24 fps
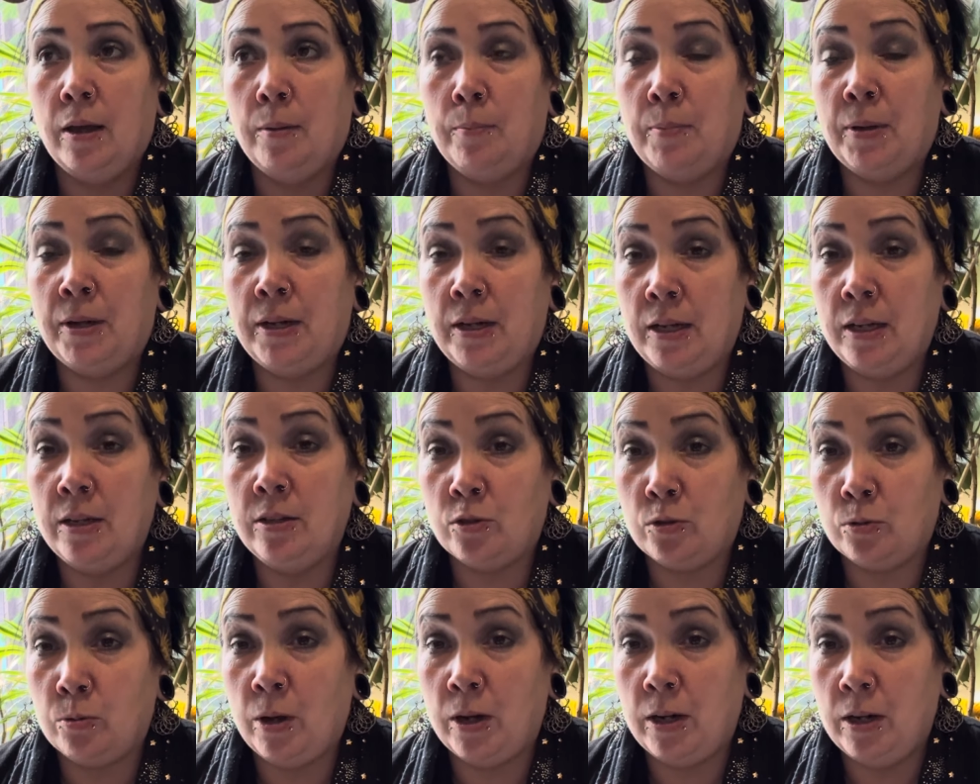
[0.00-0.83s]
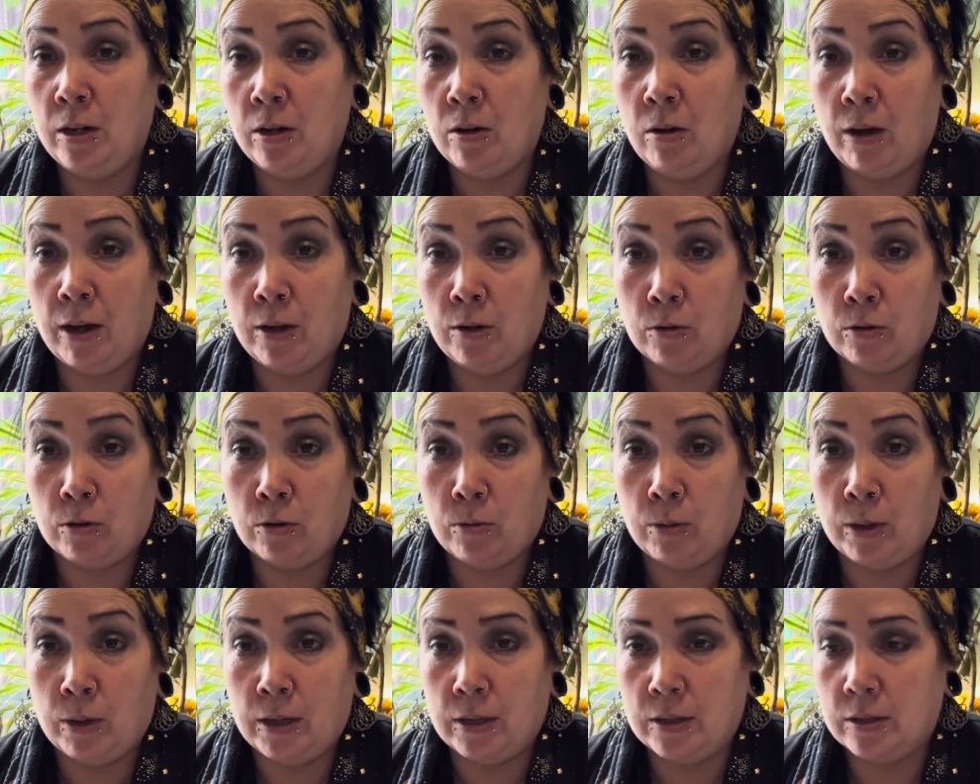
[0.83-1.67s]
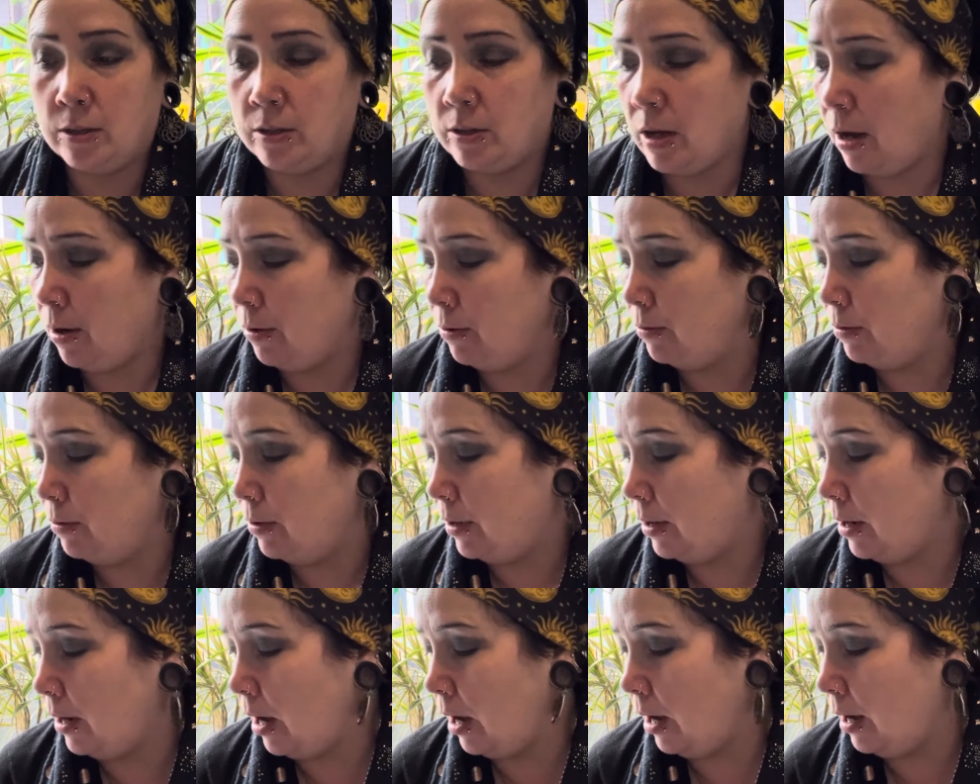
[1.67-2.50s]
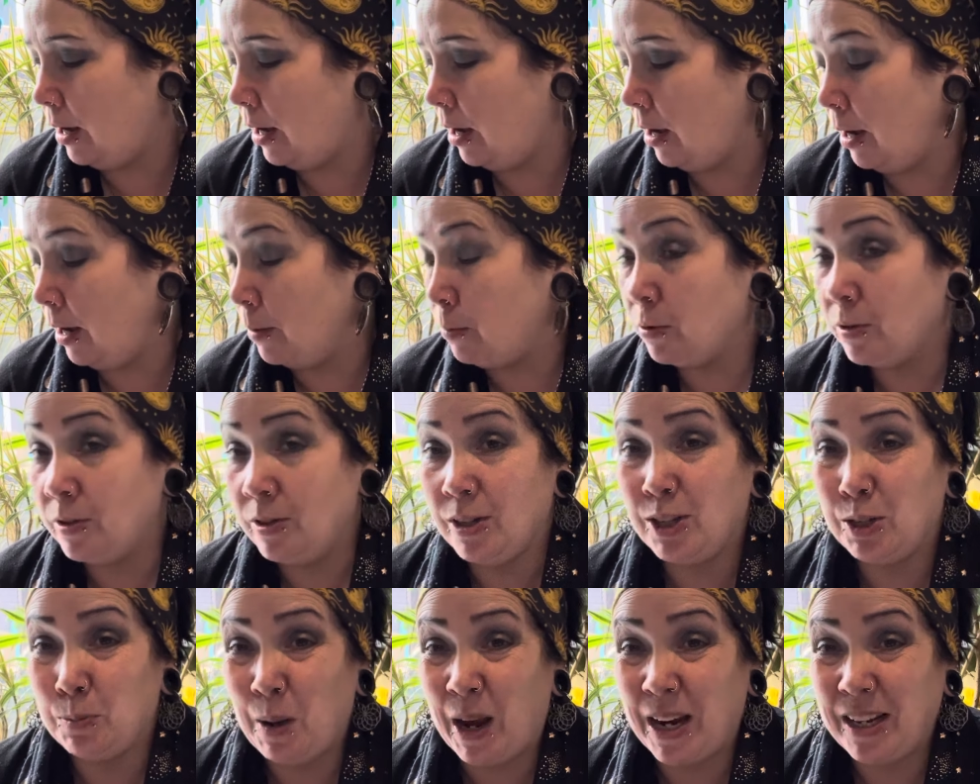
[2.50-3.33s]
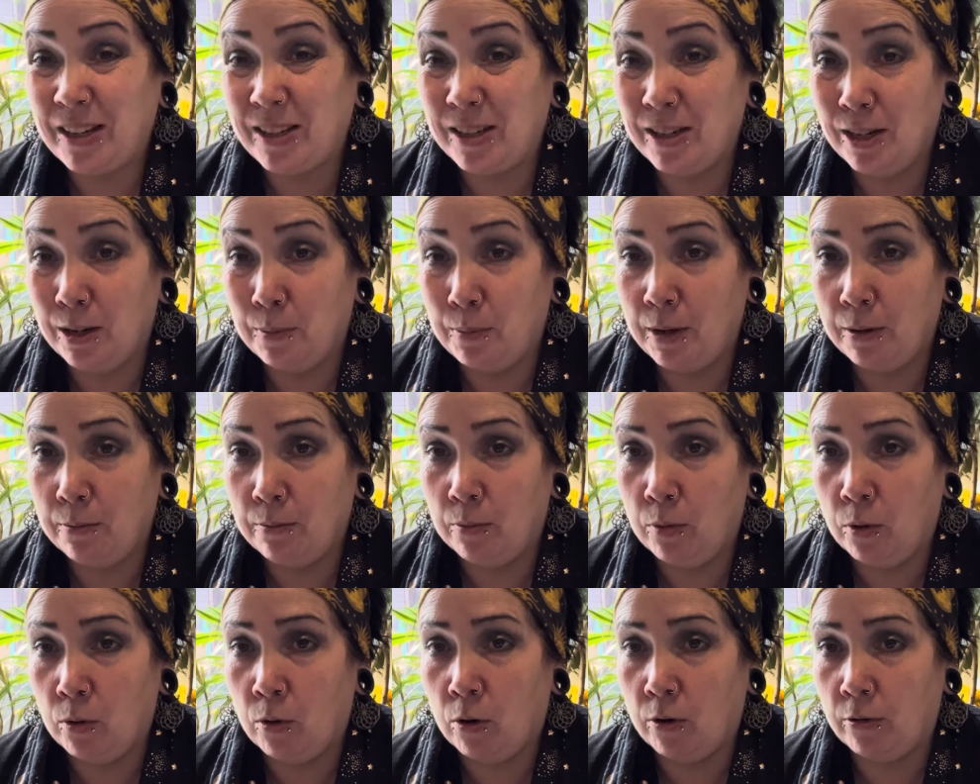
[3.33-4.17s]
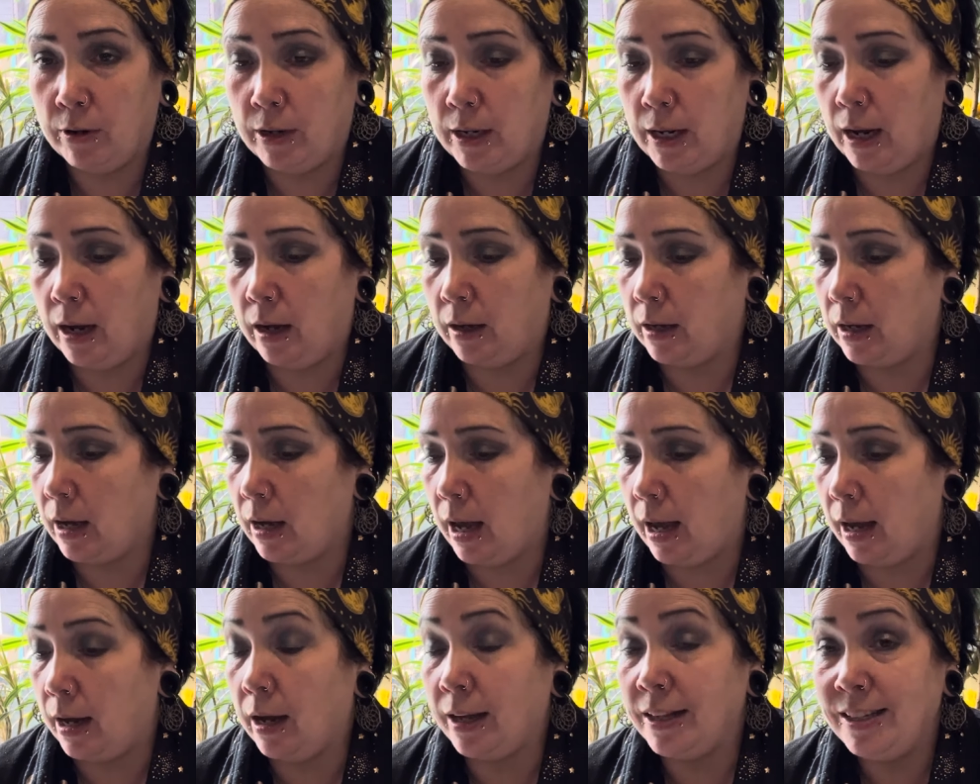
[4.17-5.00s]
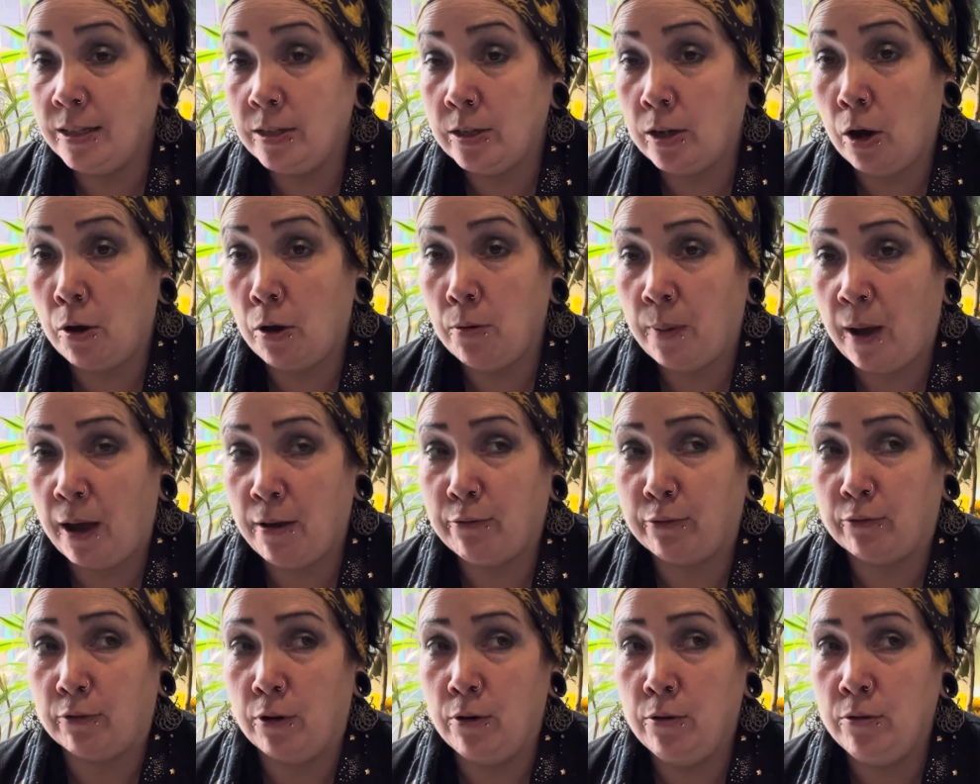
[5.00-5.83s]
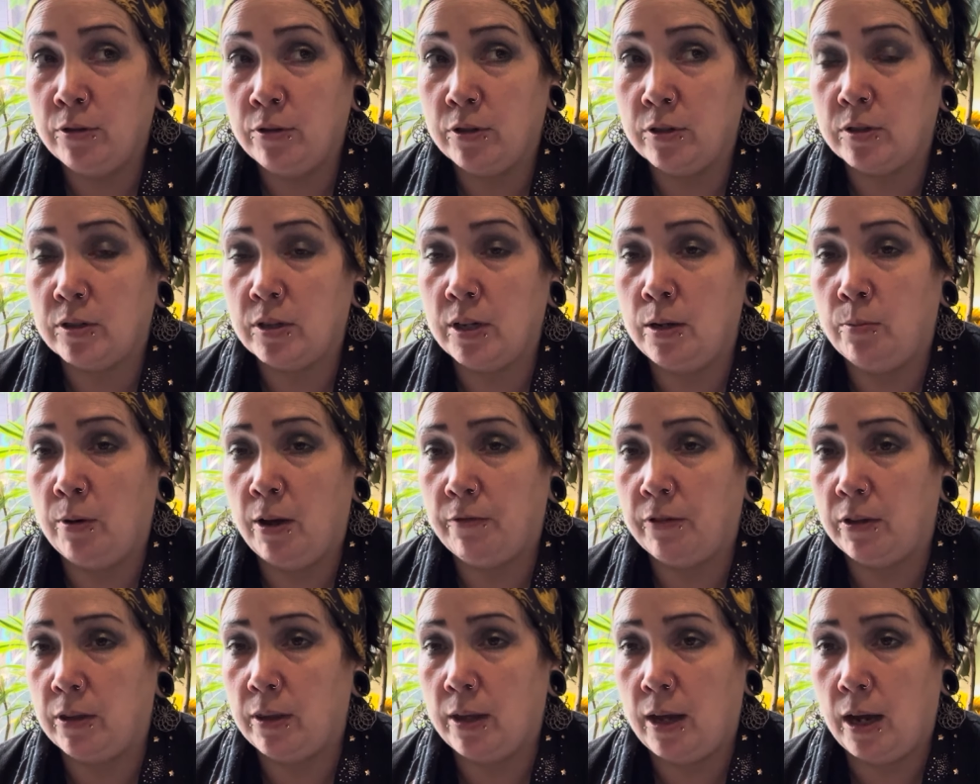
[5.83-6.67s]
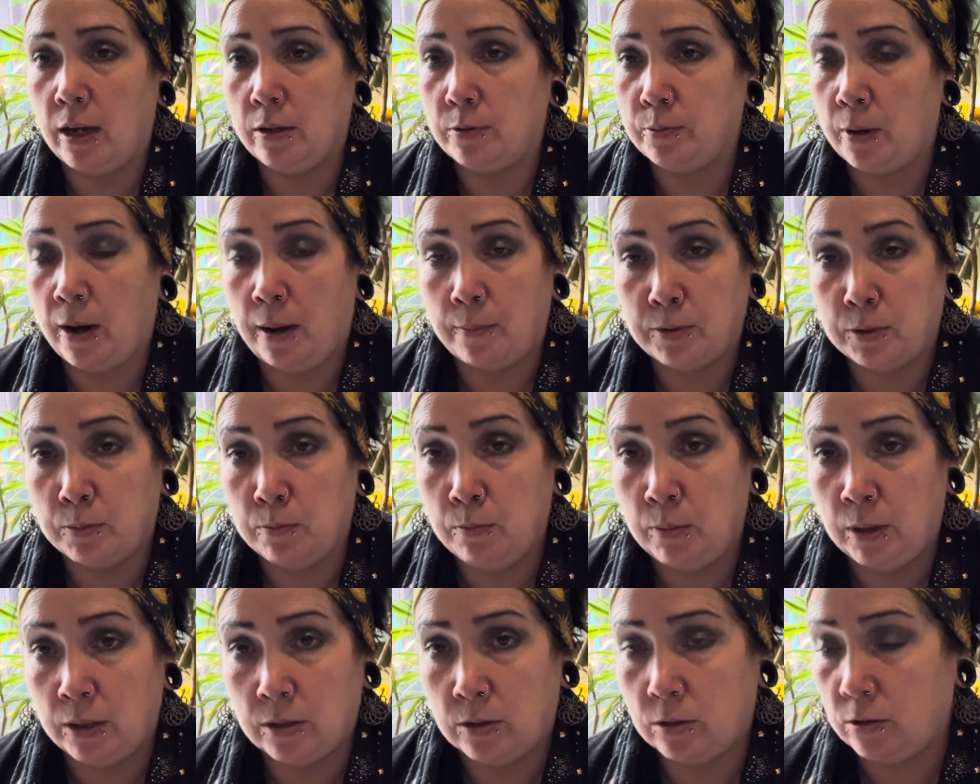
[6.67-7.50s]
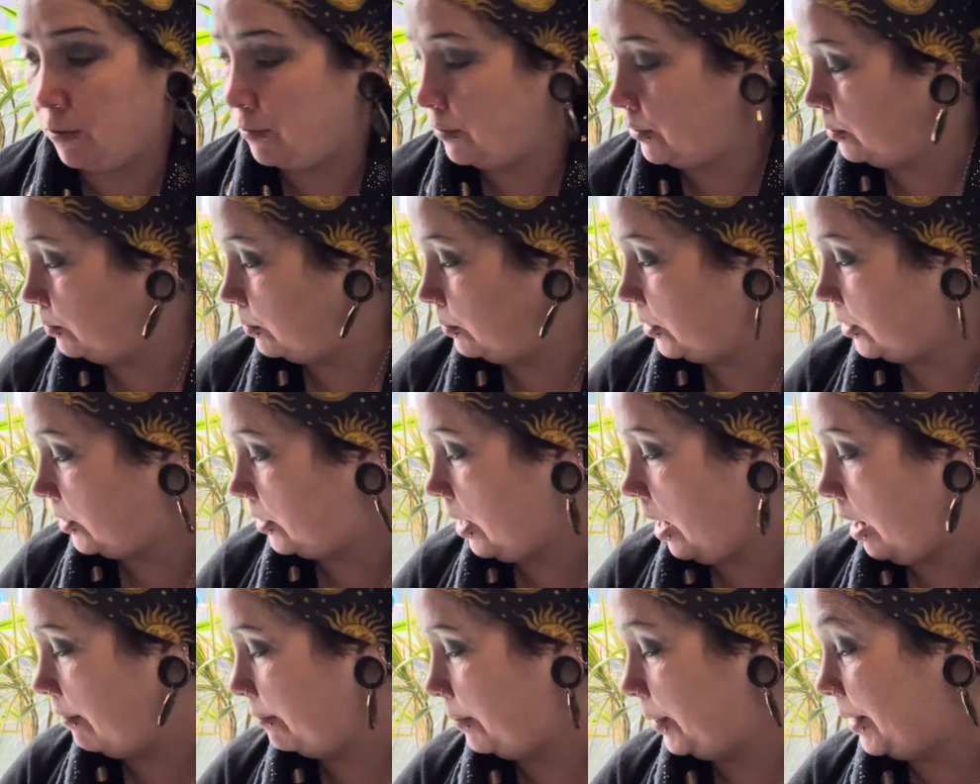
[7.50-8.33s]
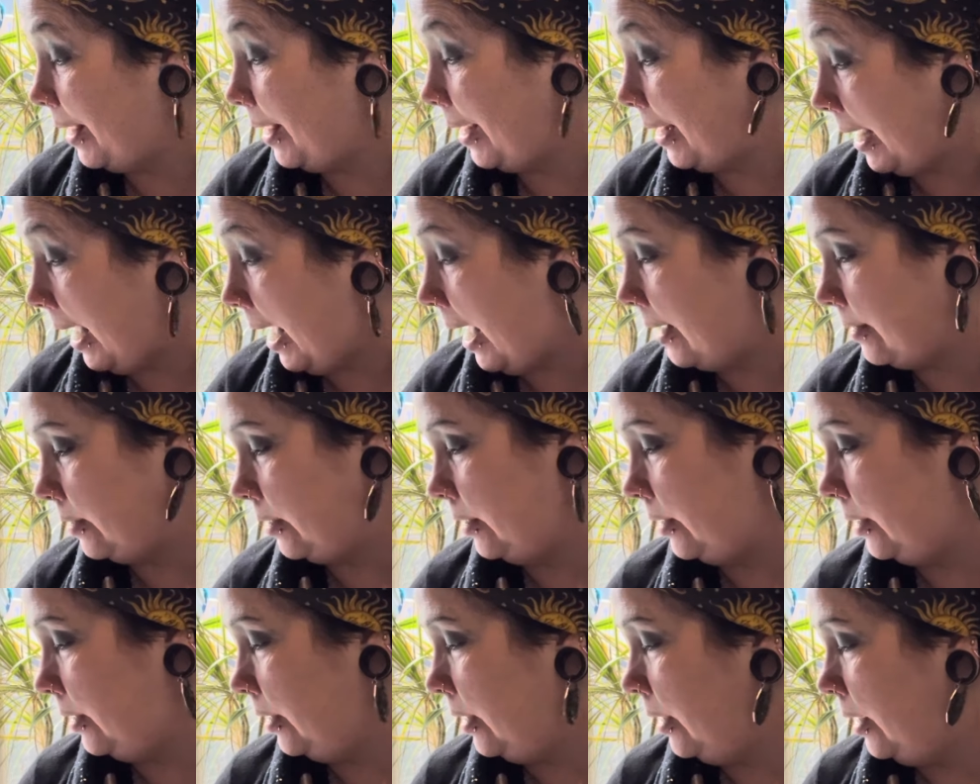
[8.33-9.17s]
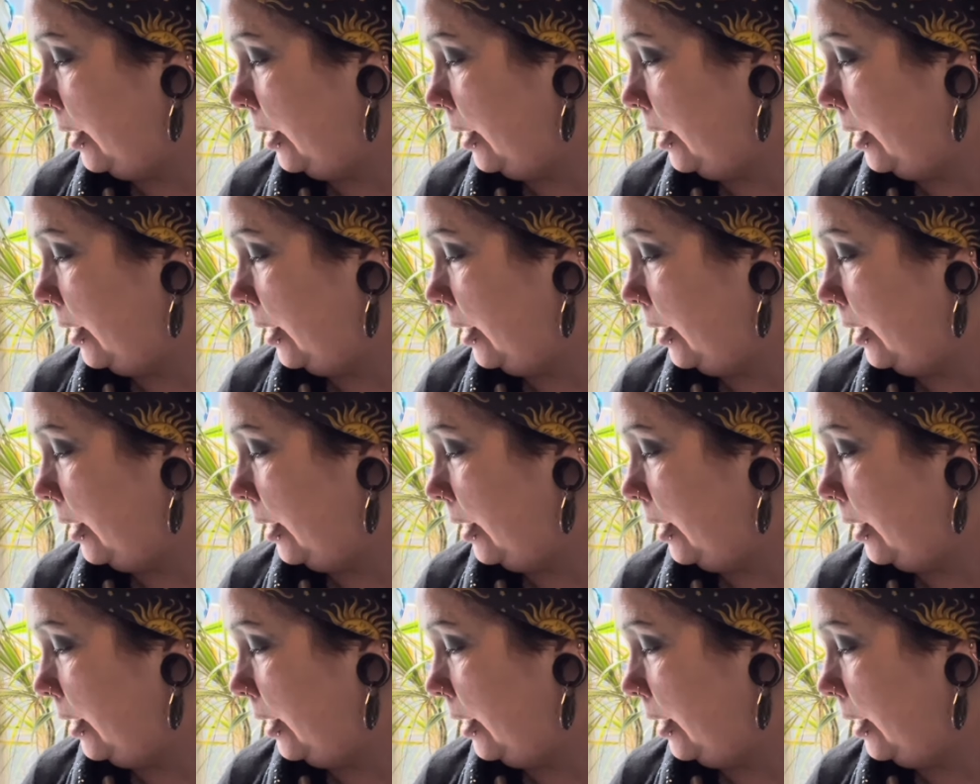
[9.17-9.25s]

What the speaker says: But it is 29 odd quid. So I was expecting a bit more in it, okay? I did go back through to see whether they had perhaps missed off some stuff, but they hadn't.